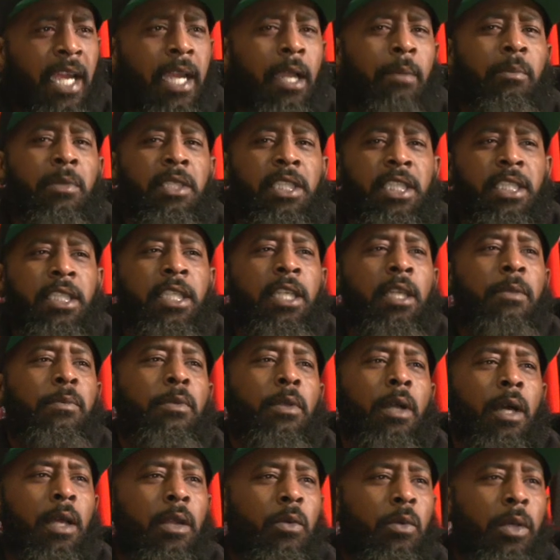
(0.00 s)
right, I'm gonna just keep
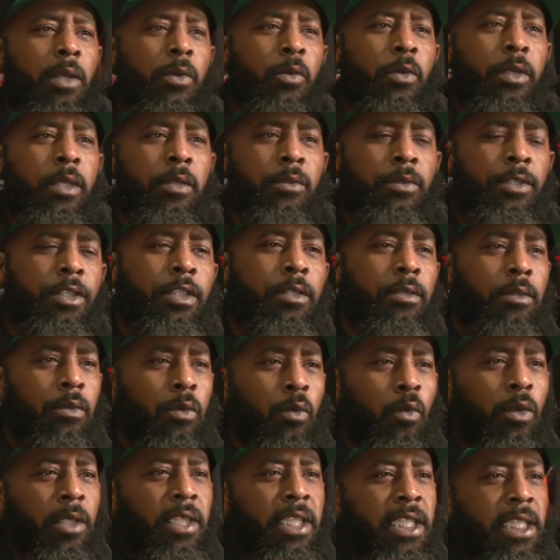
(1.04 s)
it all the way real with you.
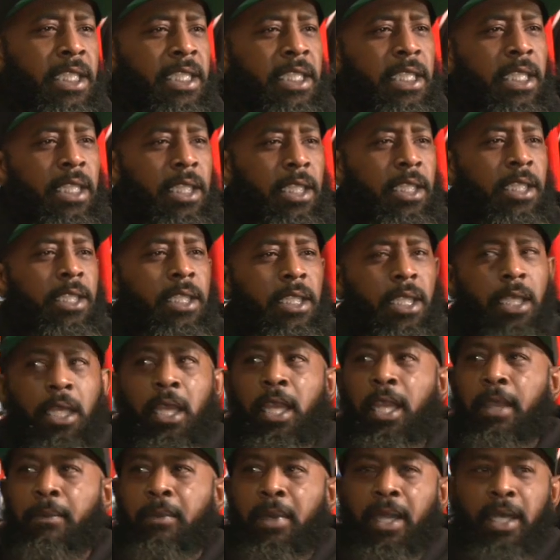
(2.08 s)
When the CDC
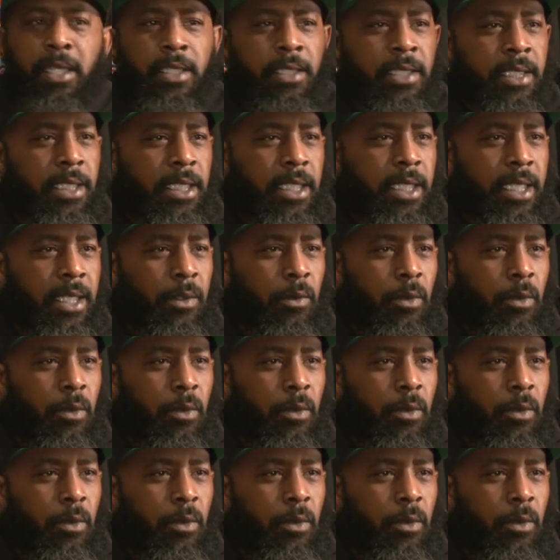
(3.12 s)
came out and said they